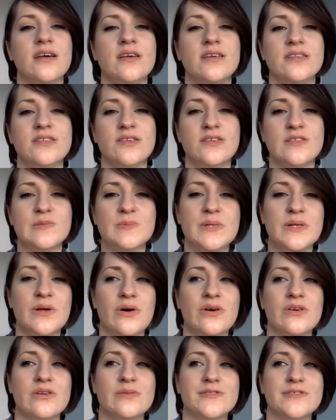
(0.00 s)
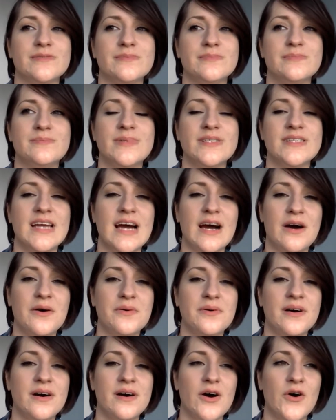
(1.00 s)
So it's been horrible. But
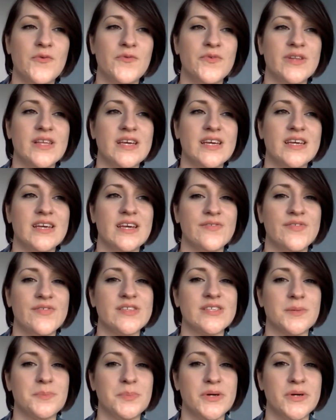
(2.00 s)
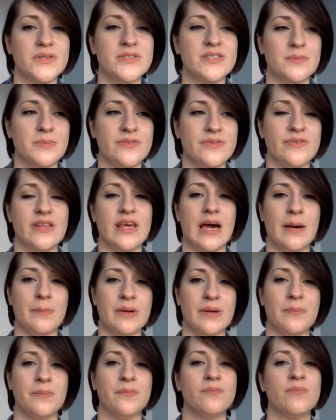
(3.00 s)
now, hopefully, if this uploads, I'll be really
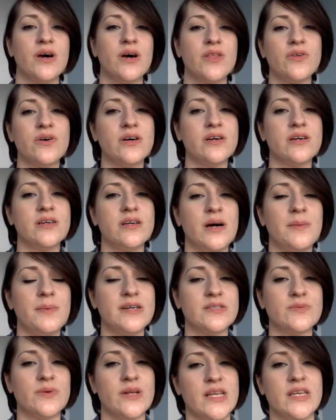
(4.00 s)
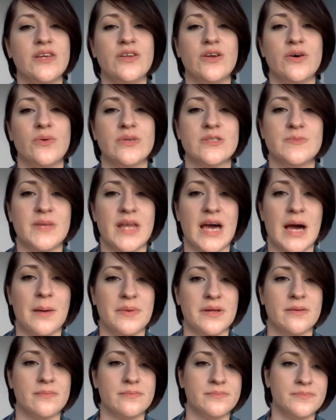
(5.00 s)
happy. But I thought I might as well let you know what's been
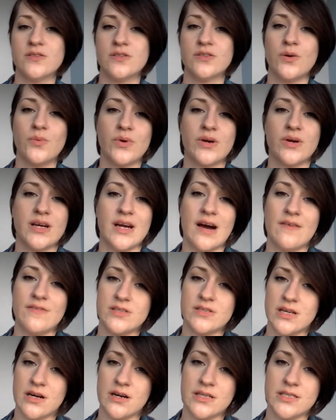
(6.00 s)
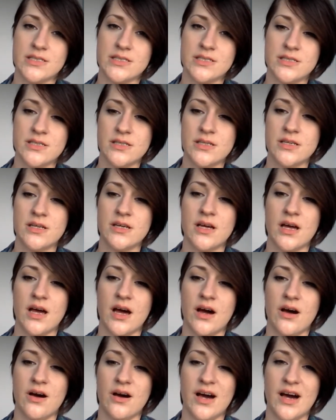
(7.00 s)
happening. So don't worry, I haven't died.
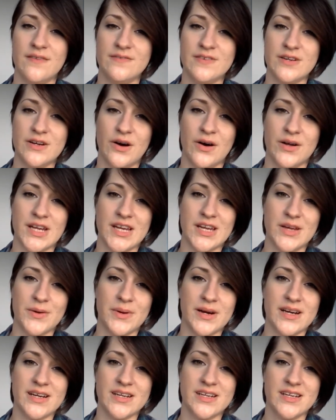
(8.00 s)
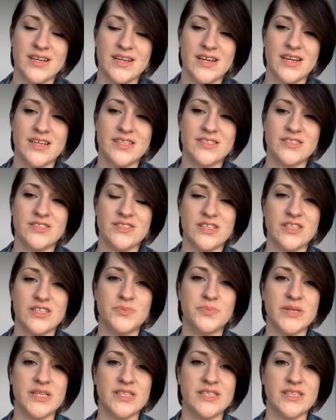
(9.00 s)
I haven't gone anywhere. It's
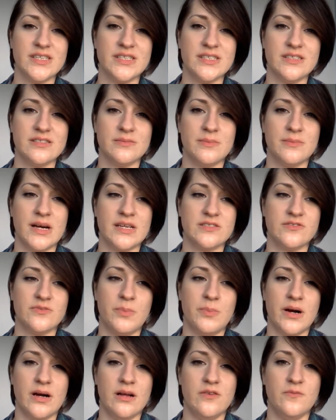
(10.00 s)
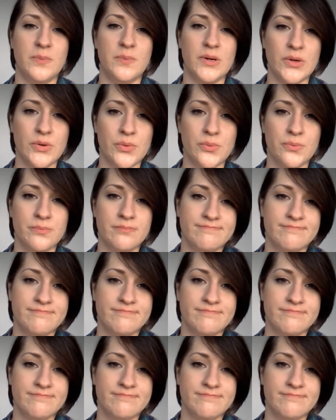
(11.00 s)
just B T is a massive pile of poo.